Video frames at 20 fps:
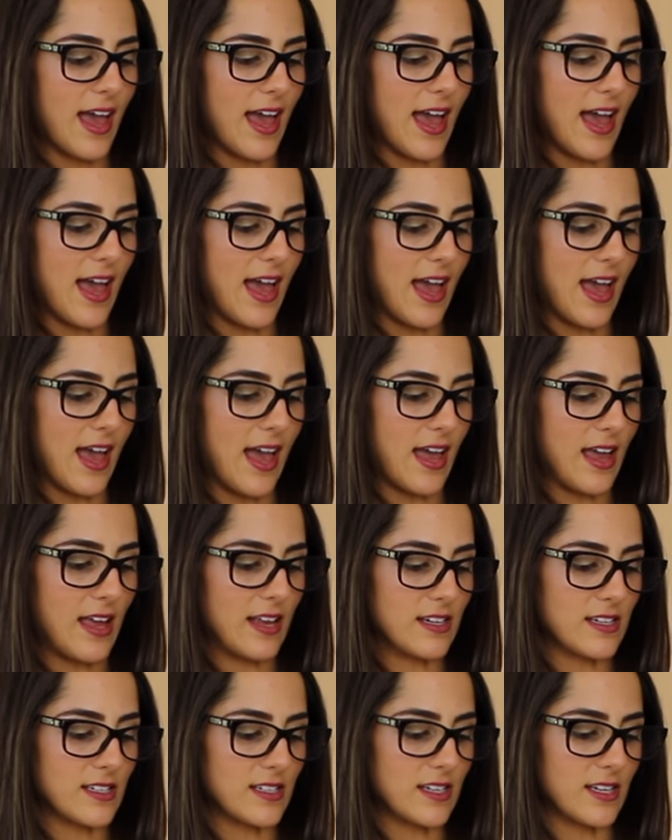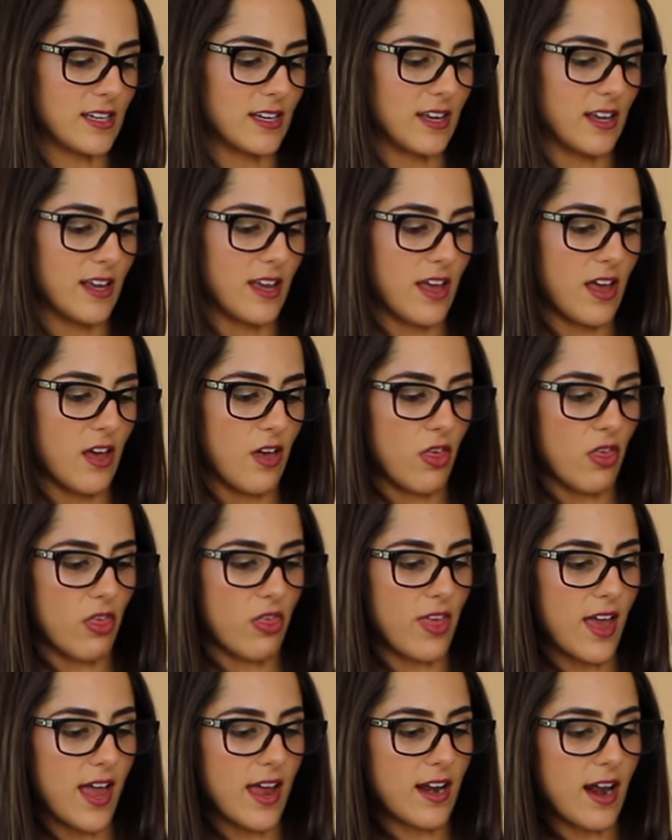and
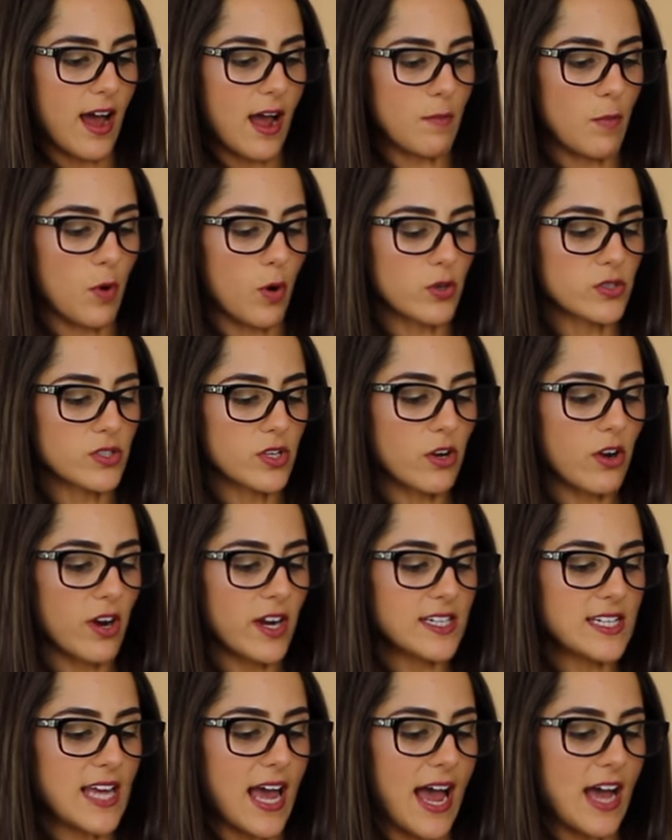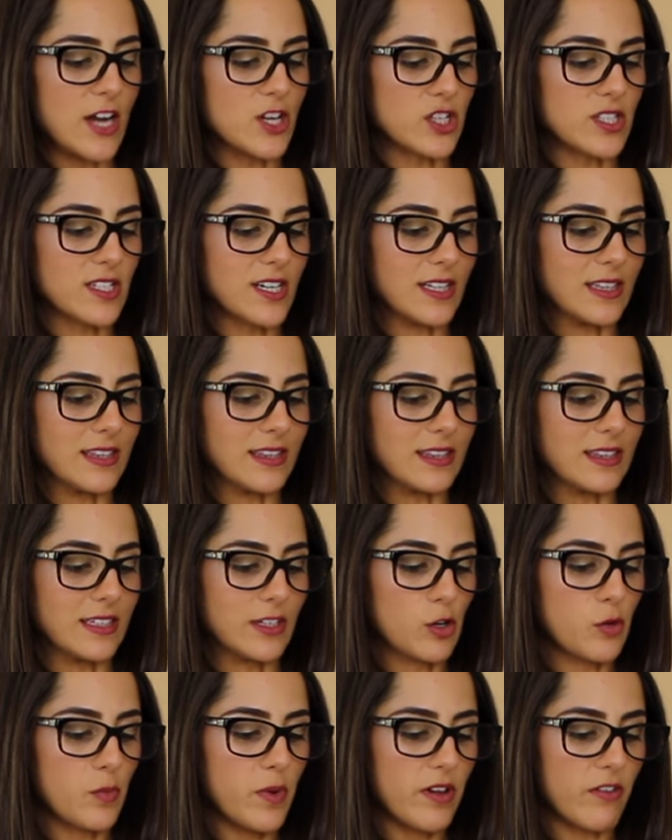then I'm also going to add just a
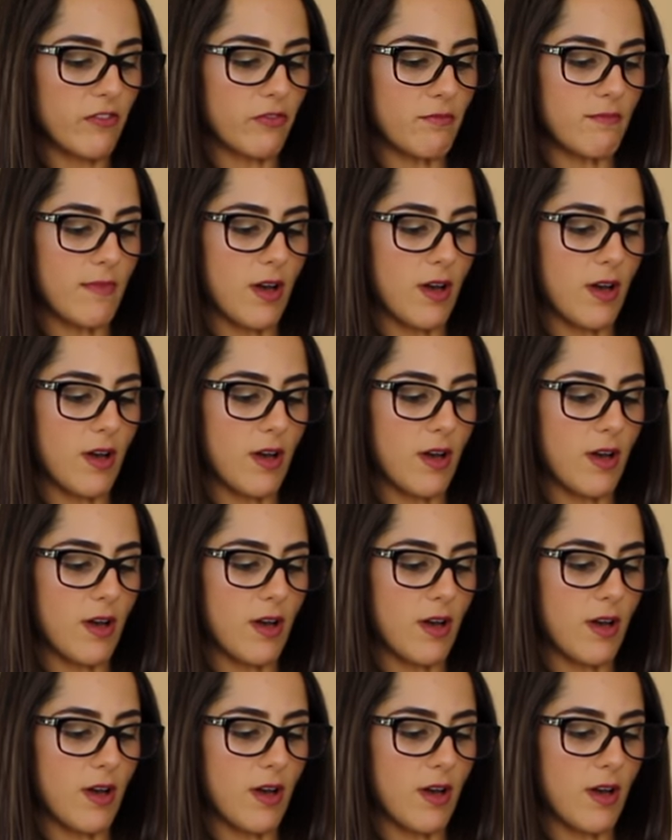little bit of